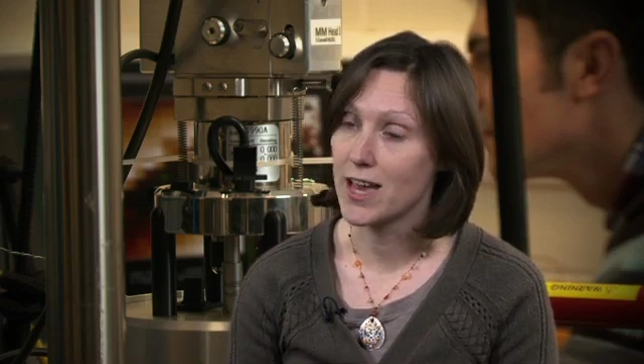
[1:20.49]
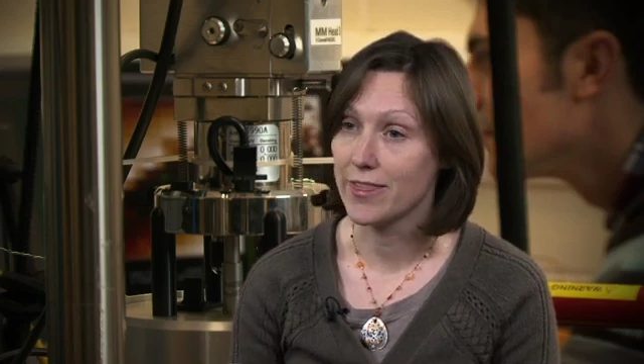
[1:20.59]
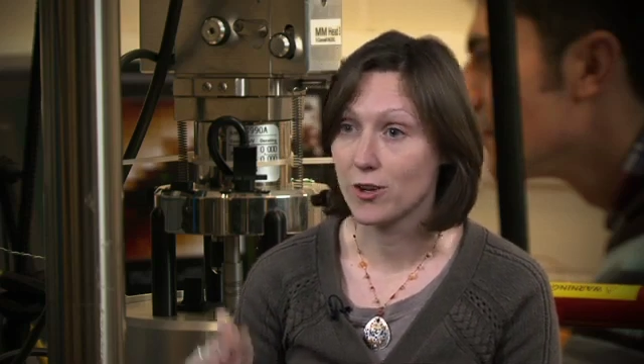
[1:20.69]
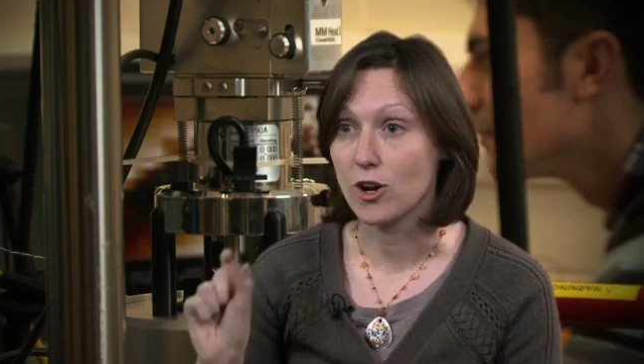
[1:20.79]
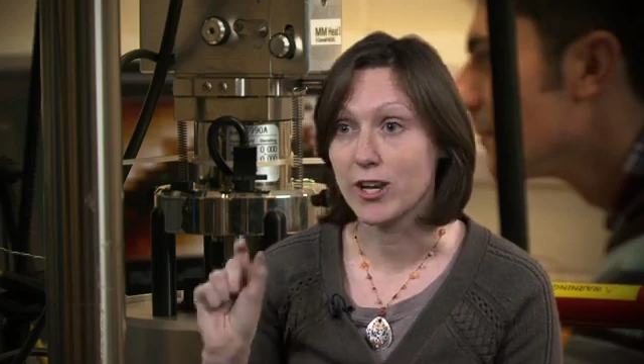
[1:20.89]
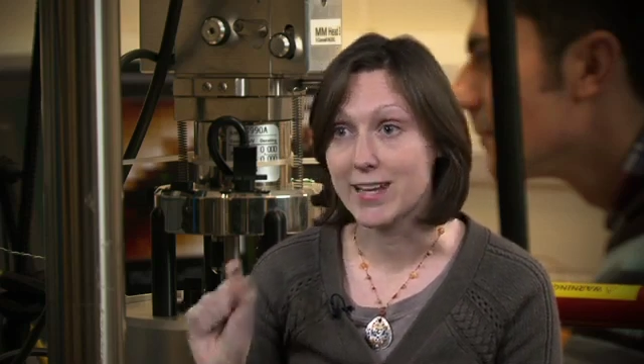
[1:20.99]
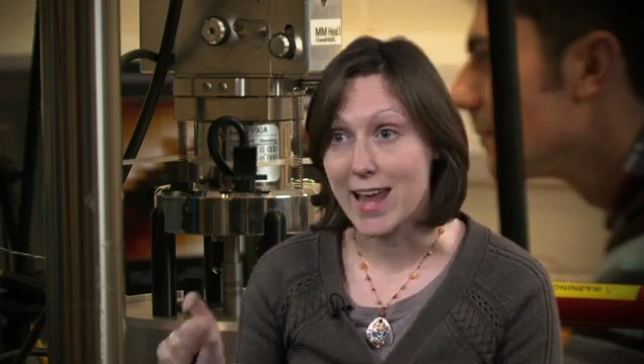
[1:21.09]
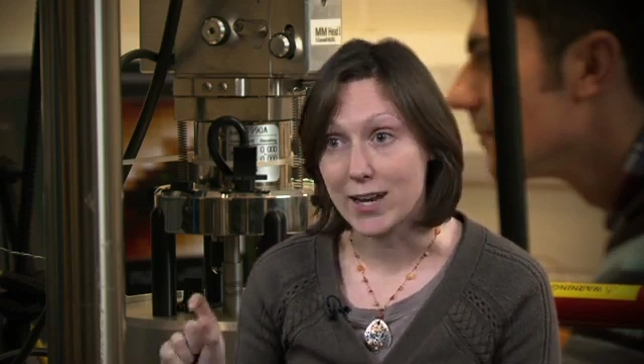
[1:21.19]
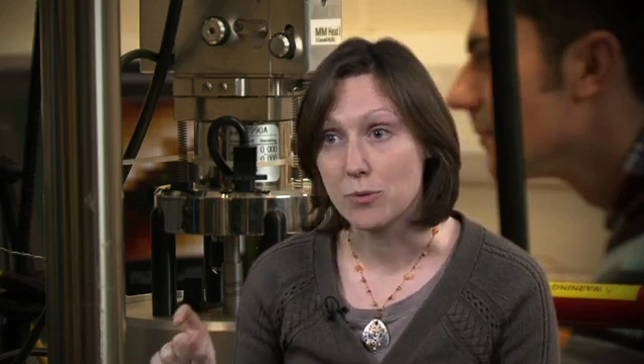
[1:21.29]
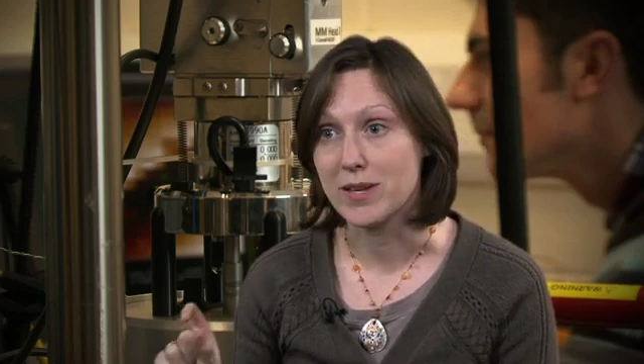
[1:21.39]
and they're on a
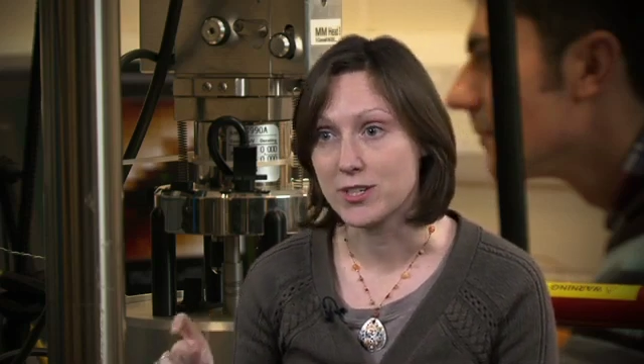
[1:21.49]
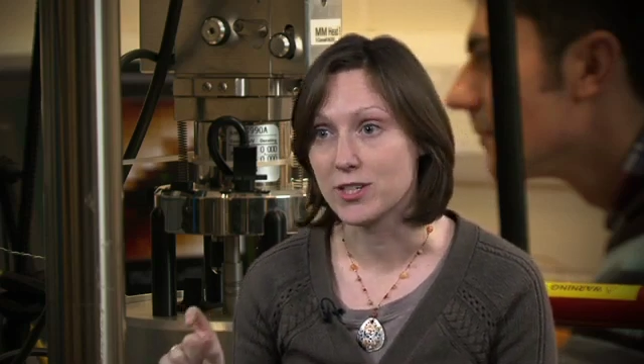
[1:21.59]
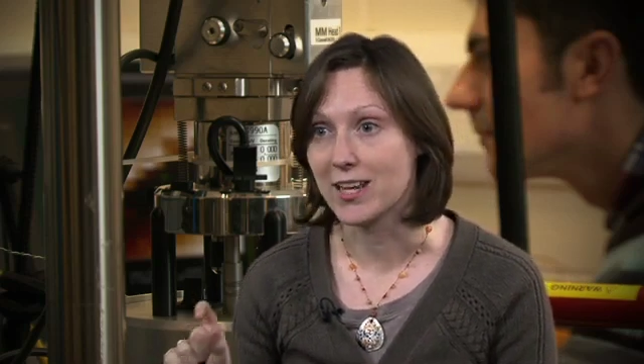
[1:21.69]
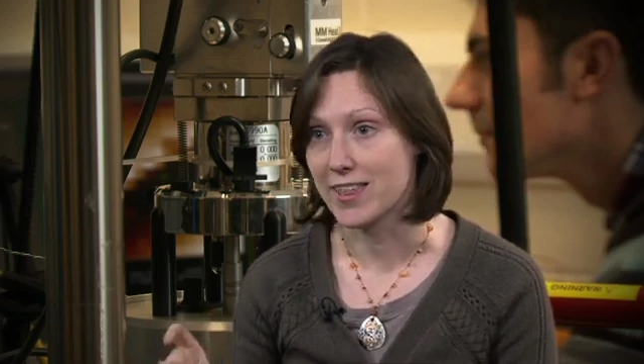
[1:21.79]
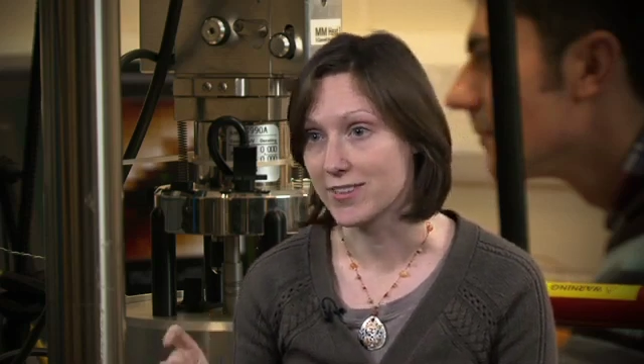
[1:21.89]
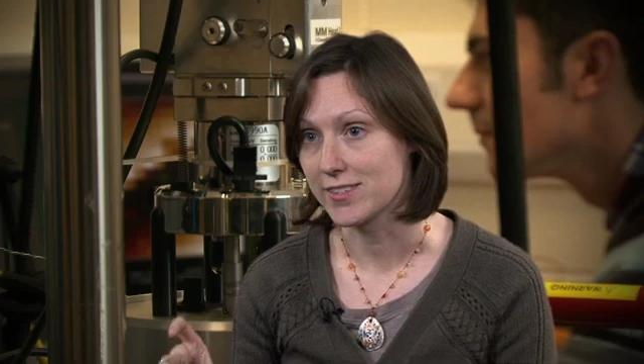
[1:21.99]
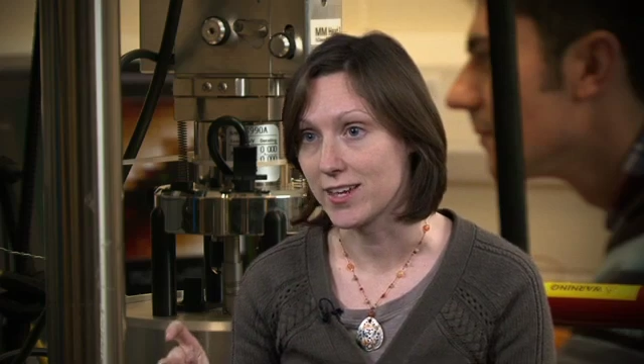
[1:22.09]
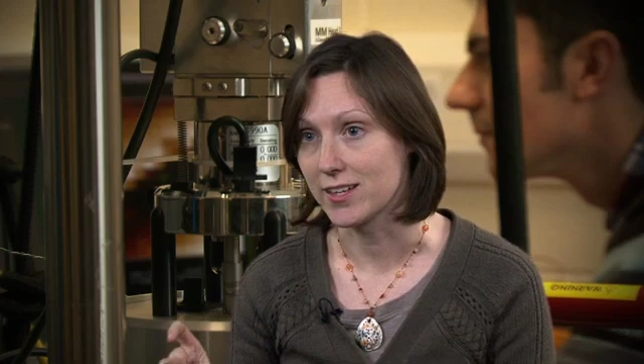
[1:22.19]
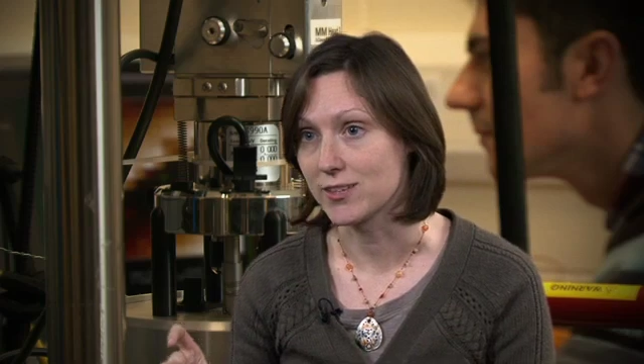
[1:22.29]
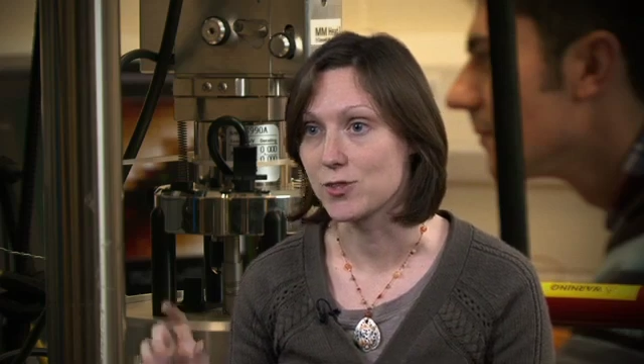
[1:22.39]
nanometer length
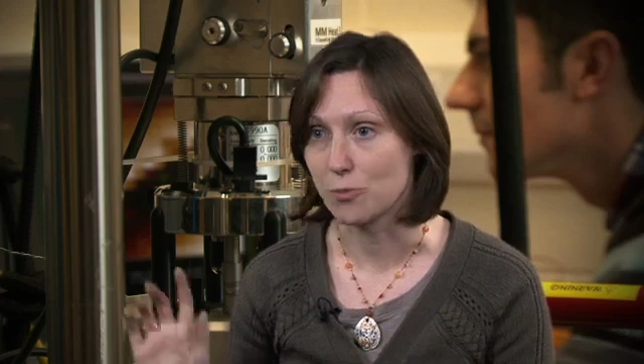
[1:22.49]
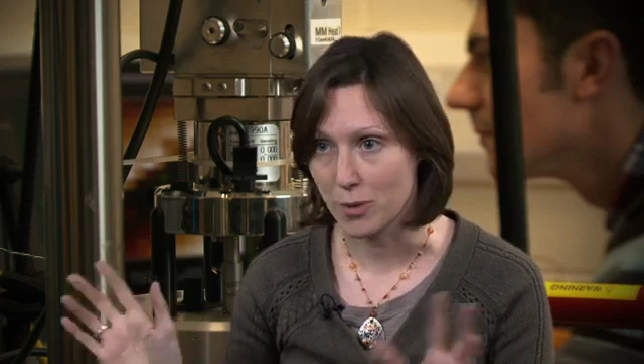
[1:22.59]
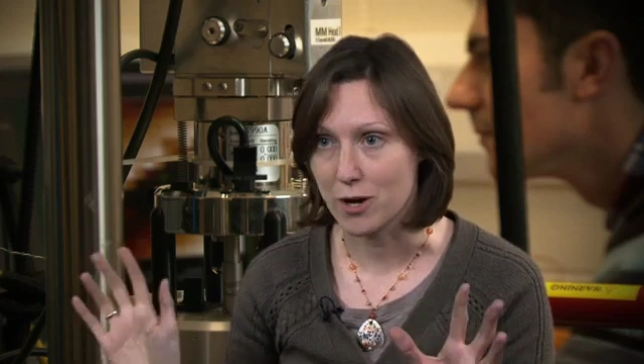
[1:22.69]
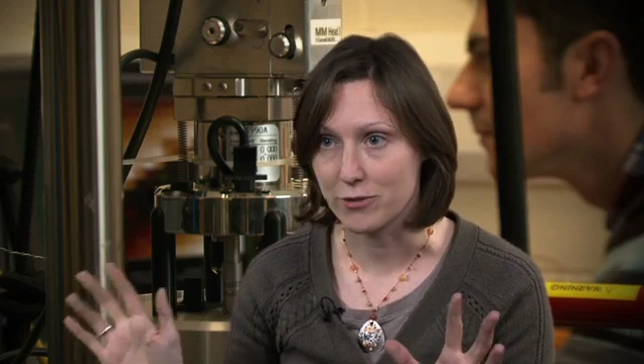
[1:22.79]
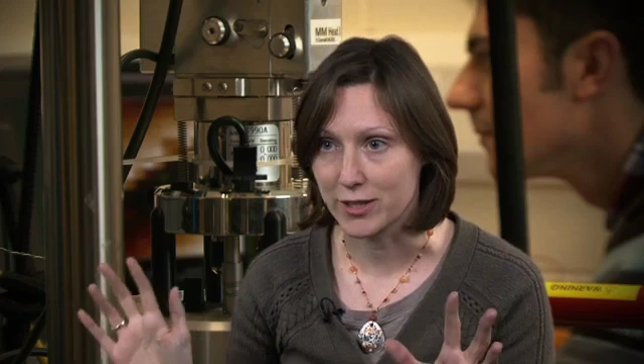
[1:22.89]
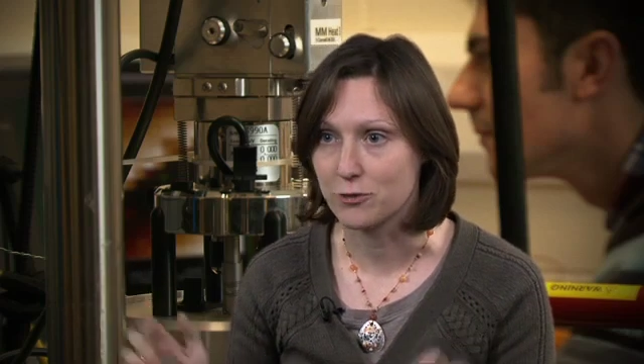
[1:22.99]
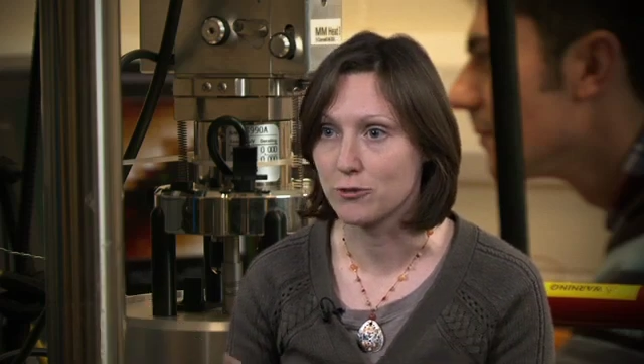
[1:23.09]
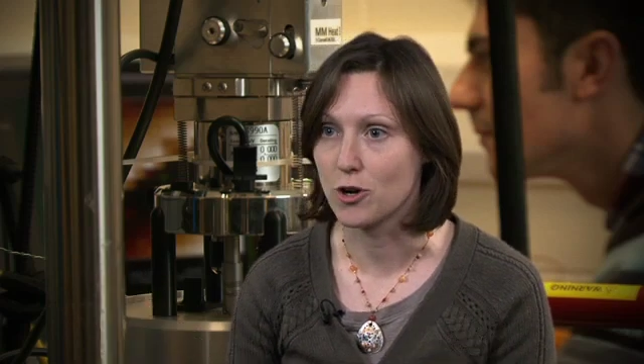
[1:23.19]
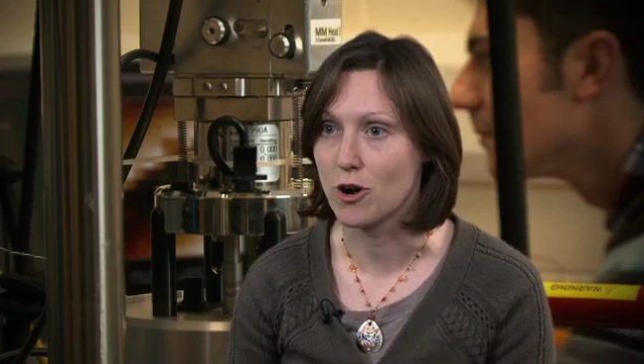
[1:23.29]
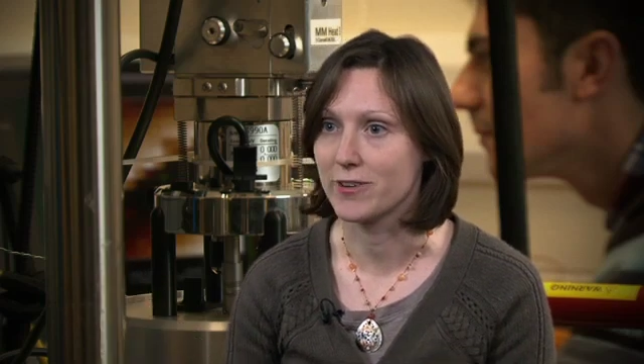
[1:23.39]
scale, so perfect
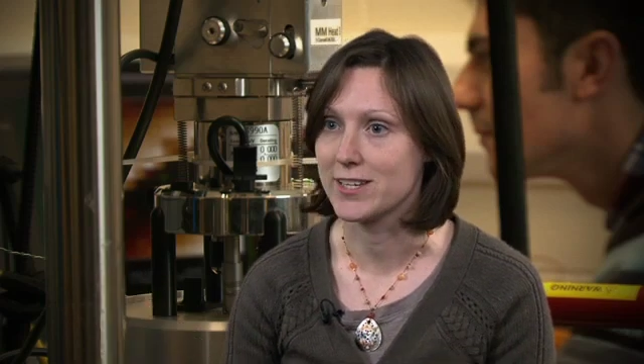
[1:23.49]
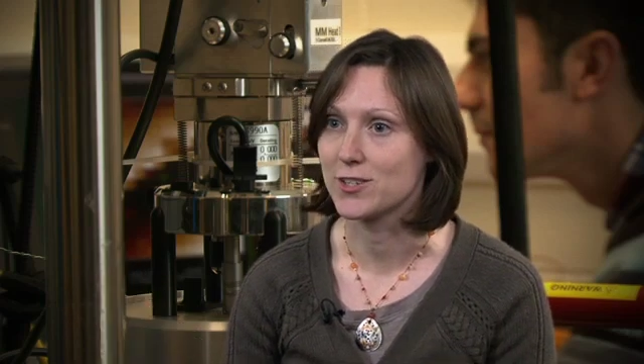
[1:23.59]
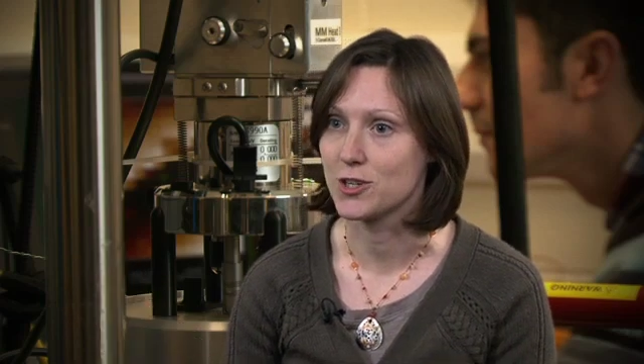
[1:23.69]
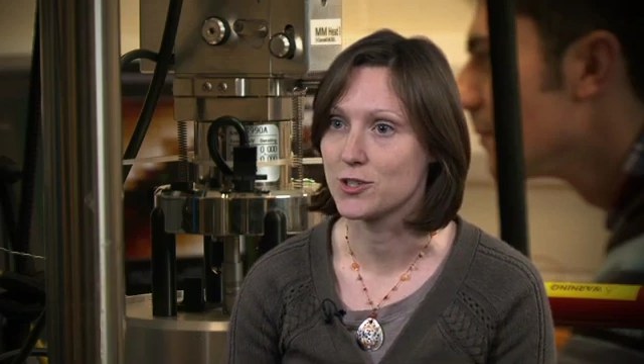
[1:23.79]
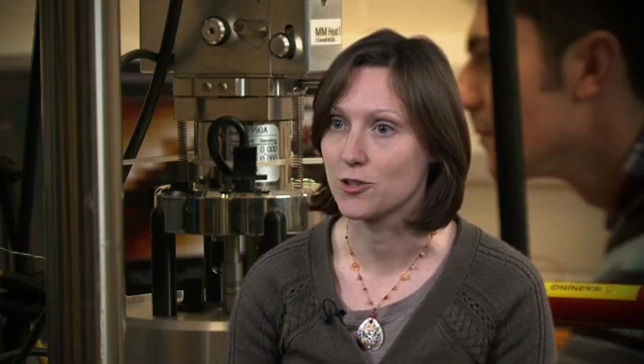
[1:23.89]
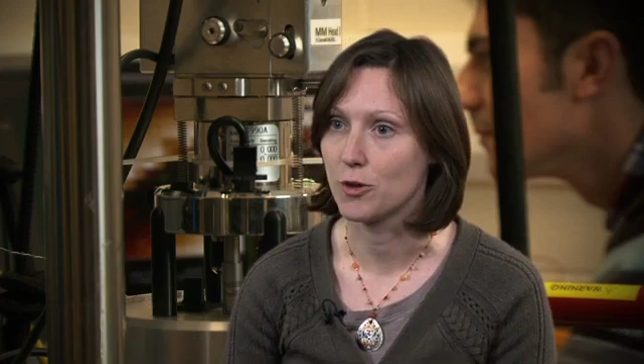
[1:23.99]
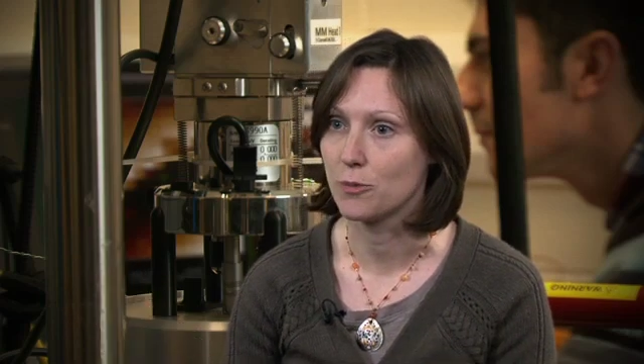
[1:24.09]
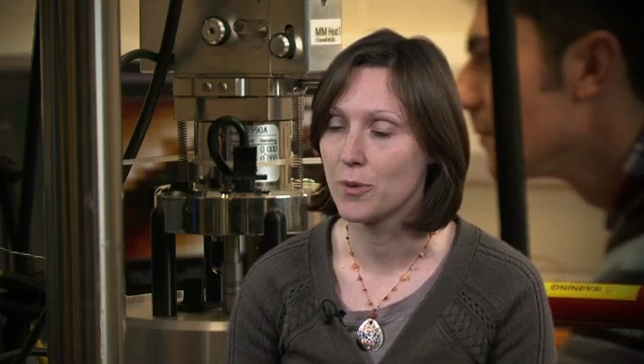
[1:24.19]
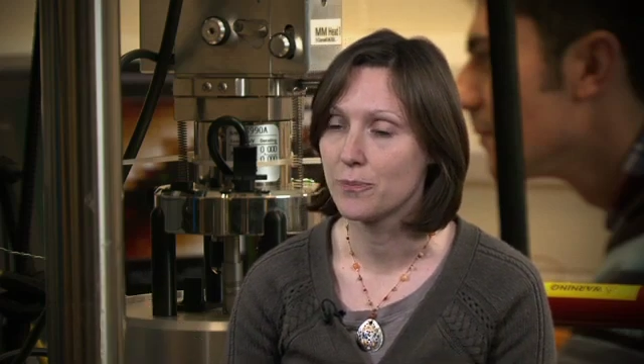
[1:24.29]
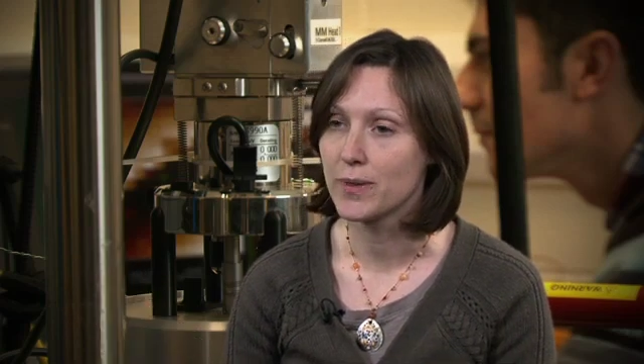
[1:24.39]
for our research group.